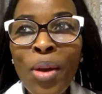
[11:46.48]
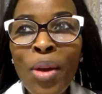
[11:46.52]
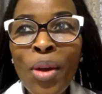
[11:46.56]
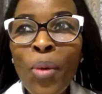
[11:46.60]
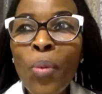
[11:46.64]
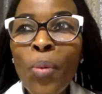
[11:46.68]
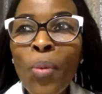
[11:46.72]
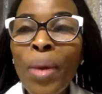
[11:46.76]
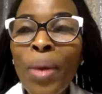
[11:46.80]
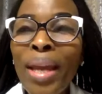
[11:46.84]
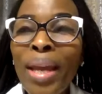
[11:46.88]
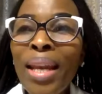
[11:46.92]

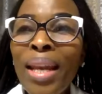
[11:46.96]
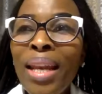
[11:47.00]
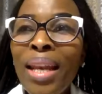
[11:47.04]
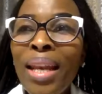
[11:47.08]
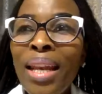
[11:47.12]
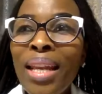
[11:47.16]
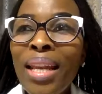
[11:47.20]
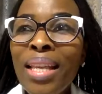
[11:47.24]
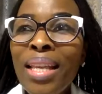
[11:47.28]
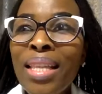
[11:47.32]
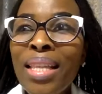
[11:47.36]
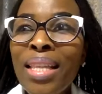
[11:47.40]

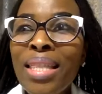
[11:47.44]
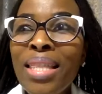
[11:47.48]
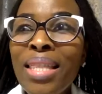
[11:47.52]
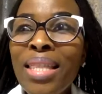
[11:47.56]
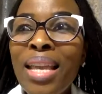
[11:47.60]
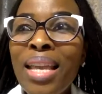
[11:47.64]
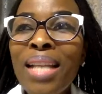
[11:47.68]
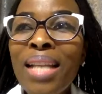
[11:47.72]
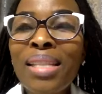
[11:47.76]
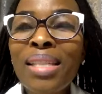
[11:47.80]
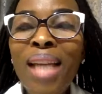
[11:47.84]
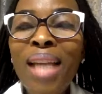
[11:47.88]
when
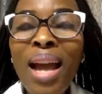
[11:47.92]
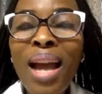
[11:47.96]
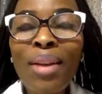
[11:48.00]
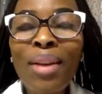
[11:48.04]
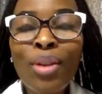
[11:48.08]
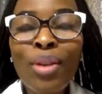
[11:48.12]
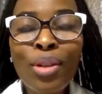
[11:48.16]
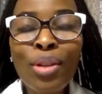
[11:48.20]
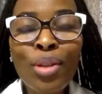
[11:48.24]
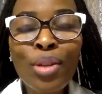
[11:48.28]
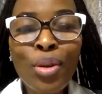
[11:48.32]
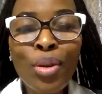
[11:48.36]
things are
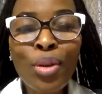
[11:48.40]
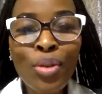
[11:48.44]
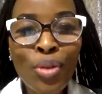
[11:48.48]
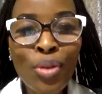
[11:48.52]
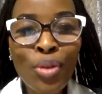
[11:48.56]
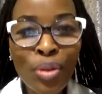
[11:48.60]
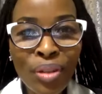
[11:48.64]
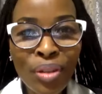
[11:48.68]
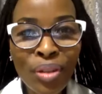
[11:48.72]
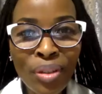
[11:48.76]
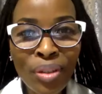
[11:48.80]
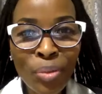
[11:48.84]
not so
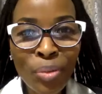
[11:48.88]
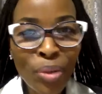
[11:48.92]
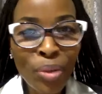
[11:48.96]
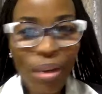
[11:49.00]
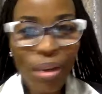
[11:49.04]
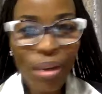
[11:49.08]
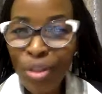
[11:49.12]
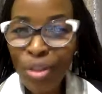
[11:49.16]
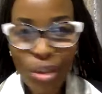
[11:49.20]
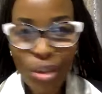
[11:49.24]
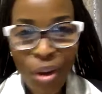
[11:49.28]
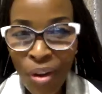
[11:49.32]
good, we
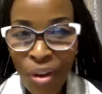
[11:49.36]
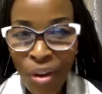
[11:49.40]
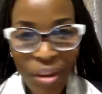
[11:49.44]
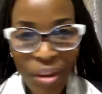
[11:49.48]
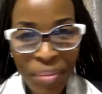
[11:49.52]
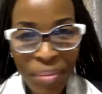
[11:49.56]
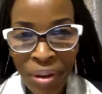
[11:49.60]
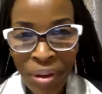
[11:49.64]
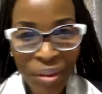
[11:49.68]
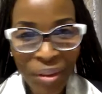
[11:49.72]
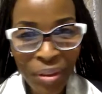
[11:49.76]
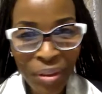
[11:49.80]
don't talk
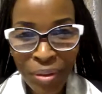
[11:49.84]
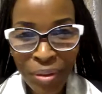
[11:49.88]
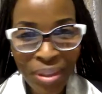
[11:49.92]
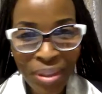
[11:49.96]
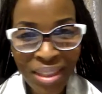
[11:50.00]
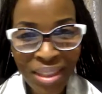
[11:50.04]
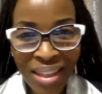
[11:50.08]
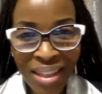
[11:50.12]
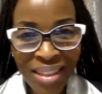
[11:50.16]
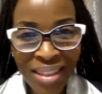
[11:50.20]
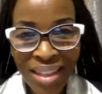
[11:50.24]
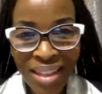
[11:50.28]
about those
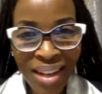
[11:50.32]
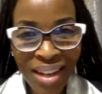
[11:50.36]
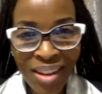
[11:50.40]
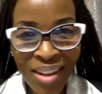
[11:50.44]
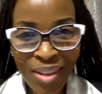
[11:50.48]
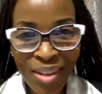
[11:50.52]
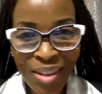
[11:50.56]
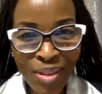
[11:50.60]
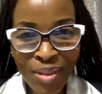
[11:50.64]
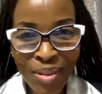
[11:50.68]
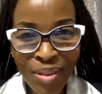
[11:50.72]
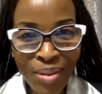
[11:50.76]
things that are
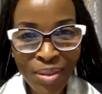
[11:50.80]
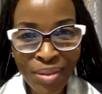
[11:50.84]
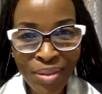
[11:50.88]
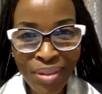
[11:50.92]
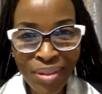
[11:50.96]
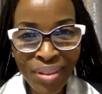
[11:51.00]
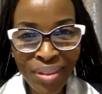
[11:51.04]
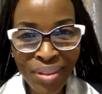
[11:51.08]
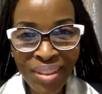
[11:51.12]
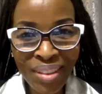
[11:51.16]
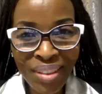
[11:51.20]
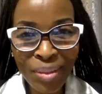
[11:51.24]
not so
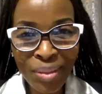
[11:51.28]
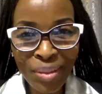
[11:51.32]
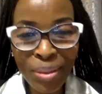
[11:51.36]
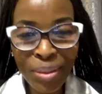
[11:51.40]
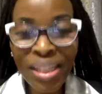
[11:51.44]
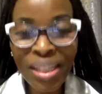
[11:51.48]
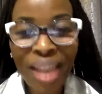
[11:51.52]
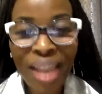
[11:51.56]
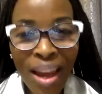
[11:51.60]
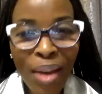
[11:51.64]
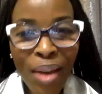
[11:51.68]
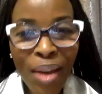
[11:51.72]
good. We
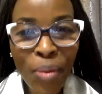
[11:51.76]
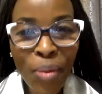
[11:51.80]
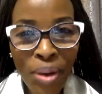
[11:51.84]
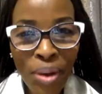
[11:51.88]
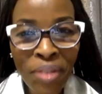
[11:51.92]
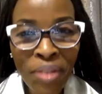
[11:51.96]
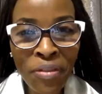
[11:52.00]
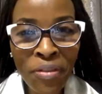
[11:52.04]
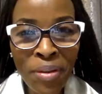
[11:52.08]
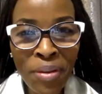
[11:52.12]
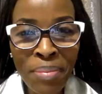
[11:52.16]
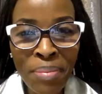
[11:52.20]
shy
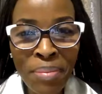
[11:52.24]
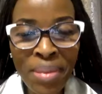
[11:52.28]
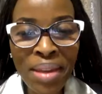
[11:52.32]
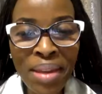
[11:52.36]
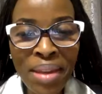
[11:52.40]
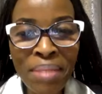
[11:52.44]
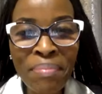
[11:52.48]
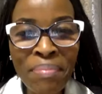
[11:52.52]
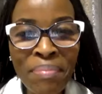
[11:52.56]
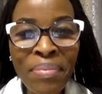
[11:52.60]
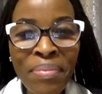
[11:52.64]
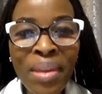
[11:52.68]
away from
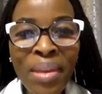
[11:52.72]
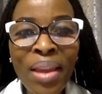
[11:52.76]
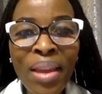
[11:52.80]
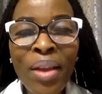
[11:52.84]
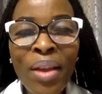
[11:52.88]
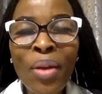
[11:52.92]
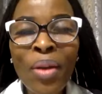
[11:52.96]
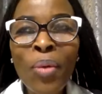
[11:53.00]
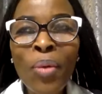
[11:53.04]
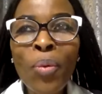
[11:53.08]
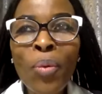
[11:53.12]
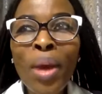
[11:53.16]
them.
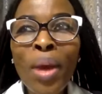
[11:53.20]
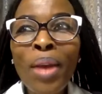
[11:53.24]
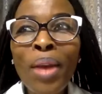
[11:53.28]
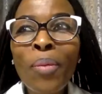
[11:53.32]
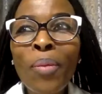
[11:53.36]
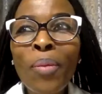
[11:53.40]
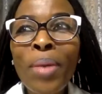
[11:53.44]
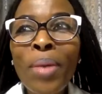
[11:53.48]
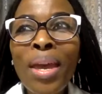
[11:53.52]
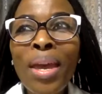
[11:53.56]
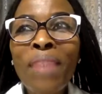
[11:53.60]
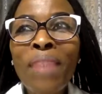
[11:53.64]

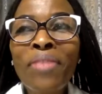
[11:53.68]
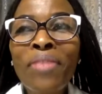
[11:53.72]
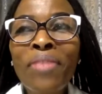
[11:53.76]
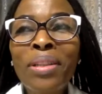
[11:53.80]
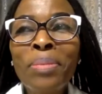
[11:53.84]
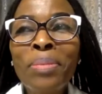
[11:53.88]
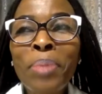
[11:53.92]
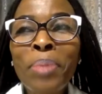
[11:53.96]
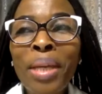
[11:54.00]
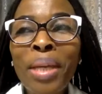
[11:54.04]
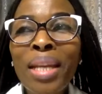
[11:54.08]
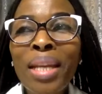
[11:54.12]
When we have
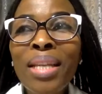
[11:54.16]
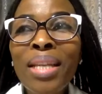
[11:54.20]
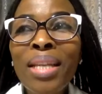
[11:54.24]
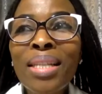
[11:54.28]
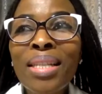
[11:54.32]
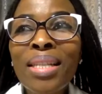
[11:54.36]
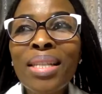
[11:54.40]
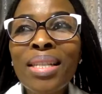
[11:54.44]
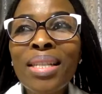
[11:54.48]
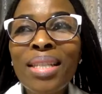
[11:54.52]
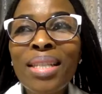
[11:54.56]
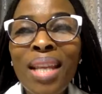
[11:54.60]

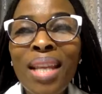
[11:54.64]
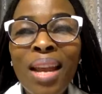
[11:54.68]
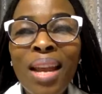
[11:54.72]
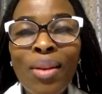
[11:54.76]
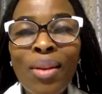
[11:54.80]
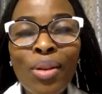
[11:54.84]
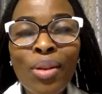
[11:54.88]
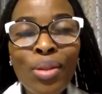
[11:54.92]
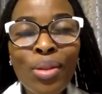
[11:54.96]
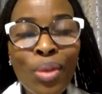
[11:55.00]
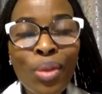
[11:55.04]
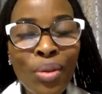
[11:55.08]
experiences that are
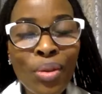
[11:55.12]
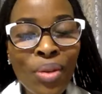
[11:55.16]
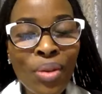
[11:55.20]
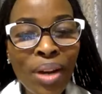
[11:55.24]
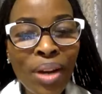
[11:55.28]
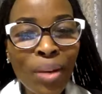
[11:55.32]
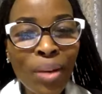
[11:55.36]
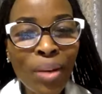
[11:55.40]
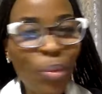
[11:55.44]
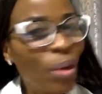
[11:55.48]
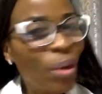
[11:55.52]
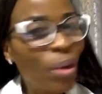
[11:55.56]
not so
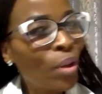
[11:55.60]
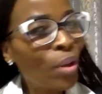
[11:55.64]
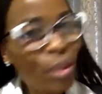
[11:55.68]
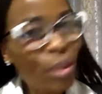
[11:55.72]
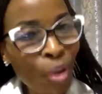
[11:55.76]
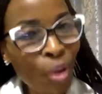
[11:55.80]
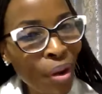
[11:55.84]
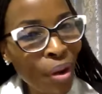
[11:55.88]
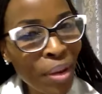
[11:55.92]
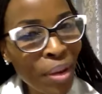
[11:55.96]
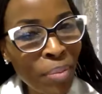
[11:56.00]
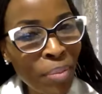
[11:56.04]
great, we don't
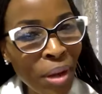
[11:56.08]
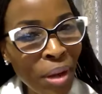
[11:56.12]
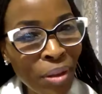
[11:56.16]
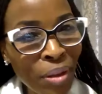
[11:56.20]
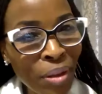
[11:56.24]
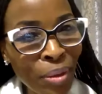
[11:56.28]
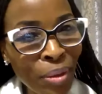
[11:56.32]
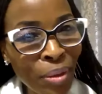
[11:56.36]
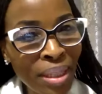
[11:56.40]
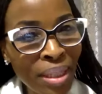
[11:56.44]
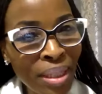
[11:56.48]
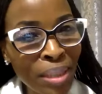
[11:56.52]
talk
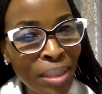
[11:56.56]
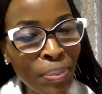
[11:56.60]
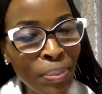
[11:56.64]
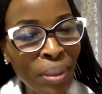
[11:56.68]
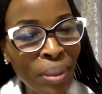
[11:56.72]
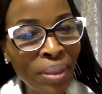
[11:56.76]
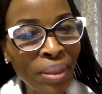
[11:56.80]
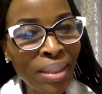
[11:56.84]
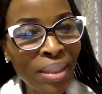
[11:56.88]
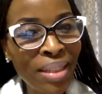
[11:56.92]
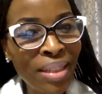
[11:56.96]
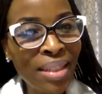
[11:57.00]
about those
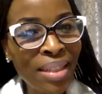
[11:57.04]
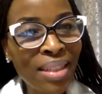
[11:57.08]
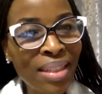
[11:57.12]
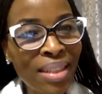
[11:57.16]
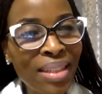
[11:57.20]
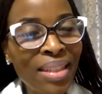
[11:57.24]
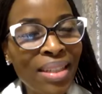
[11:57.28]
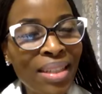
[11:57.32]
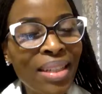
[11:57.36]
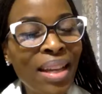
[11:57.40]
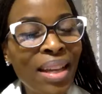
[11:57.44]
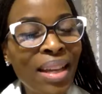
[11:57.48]

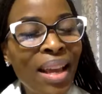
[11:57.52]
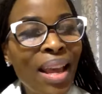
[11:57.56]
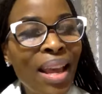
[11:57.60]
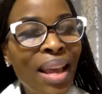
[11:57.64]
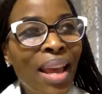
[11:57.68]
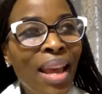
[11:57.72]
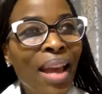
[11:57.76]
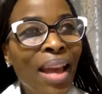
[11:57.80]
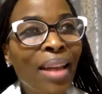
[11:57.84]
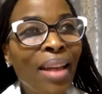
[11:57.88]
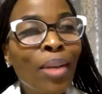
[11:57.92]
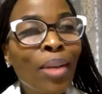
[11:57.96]
experiences.
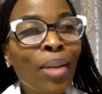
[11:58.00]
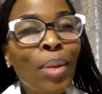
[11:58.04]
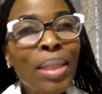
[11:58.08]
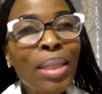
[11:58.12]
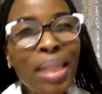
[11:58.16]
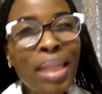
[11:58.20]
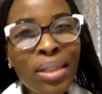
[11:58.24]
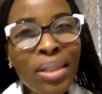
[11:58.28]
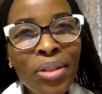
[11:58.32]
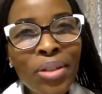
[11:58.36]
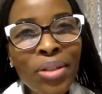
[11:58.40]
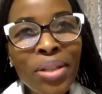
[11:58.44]
And it
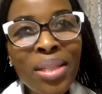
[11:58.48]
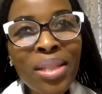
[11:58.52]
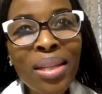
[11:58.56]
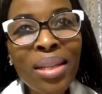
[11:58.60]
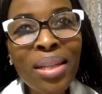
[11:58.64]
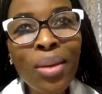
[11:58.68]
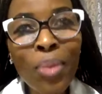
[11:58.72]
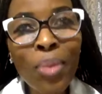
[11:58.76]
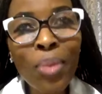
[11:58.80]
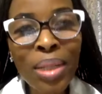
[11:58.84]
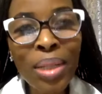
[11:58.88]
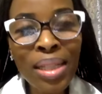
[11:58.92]
was
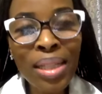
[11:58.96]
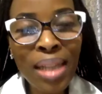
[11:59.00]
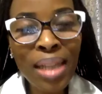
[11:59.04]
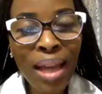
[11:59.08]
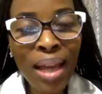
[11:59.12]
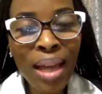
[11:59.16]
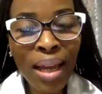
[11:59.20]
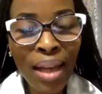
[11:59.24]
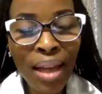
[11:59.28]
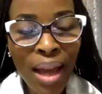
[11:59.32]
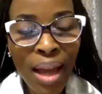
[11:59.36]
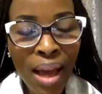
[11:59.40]
interesting when
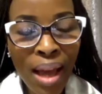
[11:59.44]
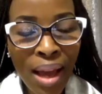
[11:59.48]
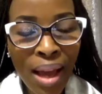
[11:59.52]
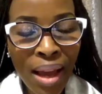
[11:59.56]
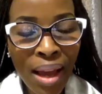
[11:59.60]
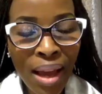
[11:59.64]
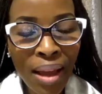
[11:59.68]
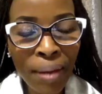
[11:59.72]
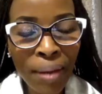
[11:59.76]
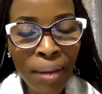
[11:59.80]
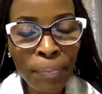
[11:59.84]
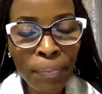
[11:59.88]
Sly and
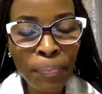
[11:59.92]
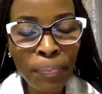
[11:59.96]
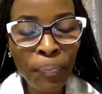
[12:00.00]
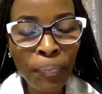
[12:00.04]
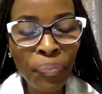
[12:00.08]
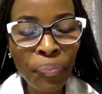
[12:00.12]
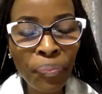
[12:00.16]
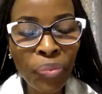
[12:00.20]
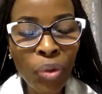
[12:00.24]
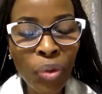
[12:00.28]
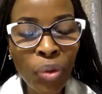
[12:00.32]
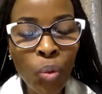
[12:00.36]
I
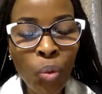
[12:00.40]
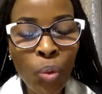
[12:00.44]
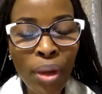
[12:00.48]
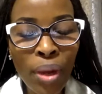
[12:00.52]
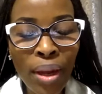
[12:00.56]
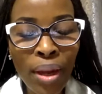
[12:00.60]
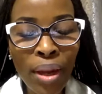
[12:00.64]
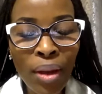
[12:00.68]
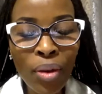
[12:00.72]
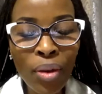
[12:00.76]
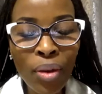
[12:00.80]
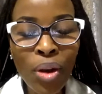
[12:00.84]

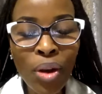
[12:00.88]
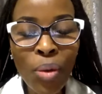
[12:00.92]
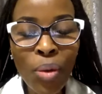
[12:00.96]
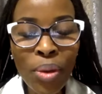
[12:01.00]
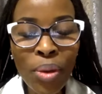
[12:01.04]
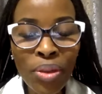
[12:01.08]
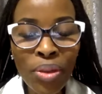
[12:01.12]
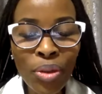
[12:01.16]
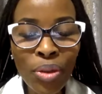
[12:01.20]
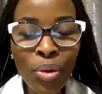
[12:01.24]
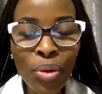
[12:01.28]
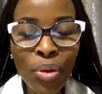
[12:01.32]
were
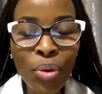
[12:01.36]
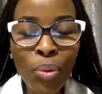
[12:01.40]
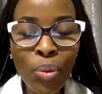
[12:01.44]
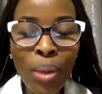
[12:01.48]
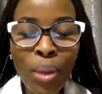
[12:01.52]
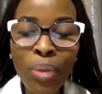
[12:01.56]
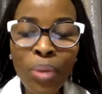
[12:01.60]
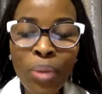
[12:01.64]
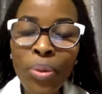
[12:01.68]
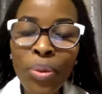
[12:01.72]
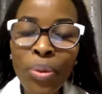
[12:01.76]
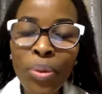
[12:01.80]
going through
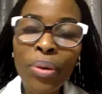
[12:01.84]
what we're